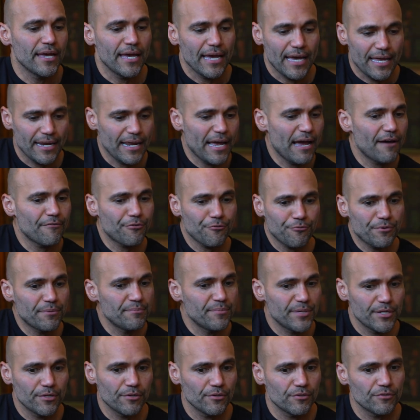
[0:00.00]
and have 3
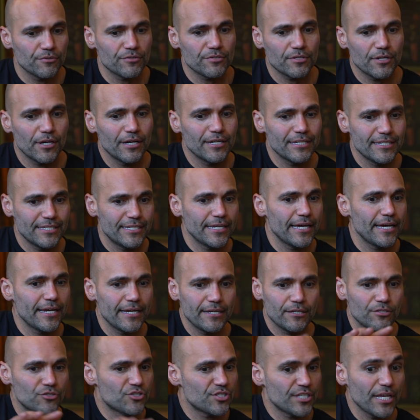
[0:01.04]
meals a
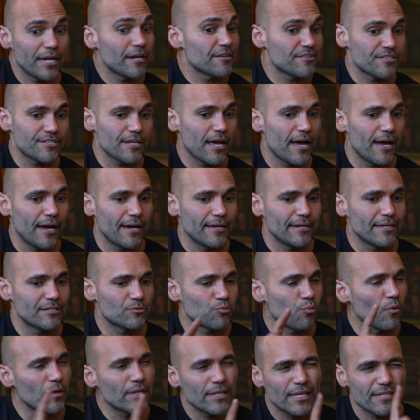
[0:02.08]
day set aside as
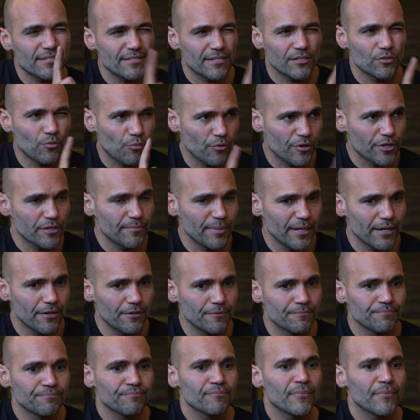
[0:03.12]
one less thing to worry about,